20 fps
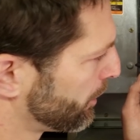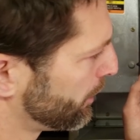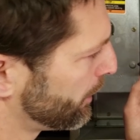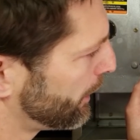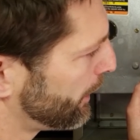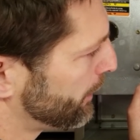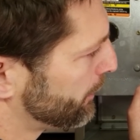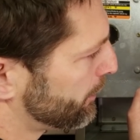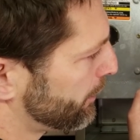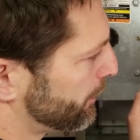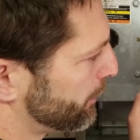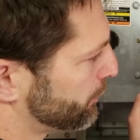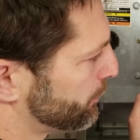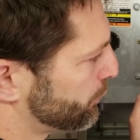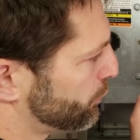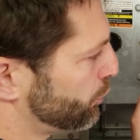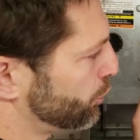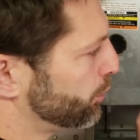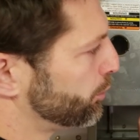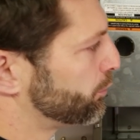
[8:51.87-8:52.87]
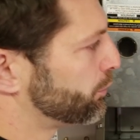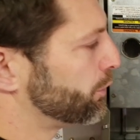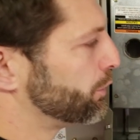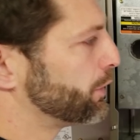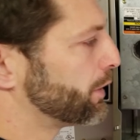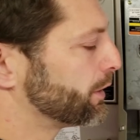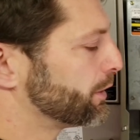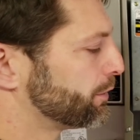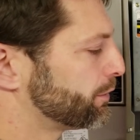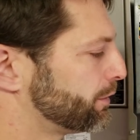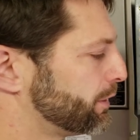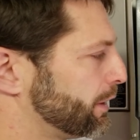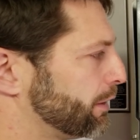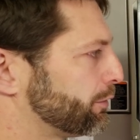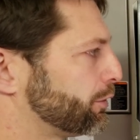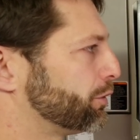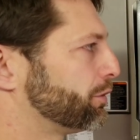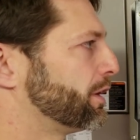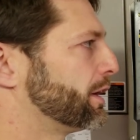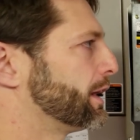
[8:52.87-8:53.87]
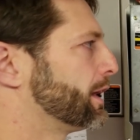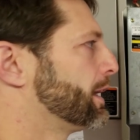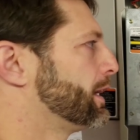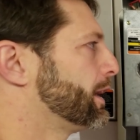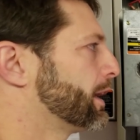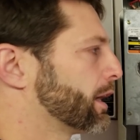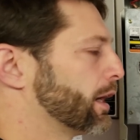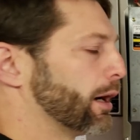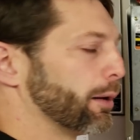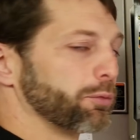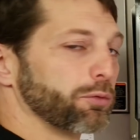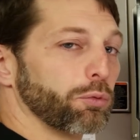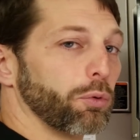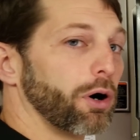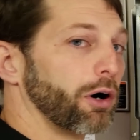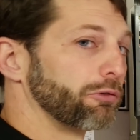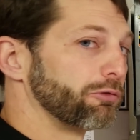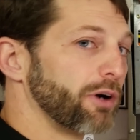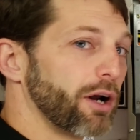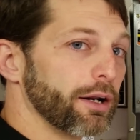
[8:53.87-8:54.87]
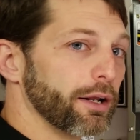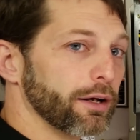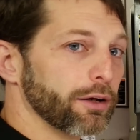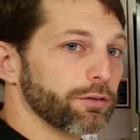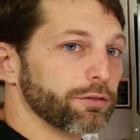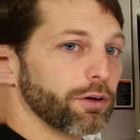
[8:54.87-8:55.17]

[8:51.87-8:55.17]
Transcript: into this tube so you can see if there's any hiccups while running.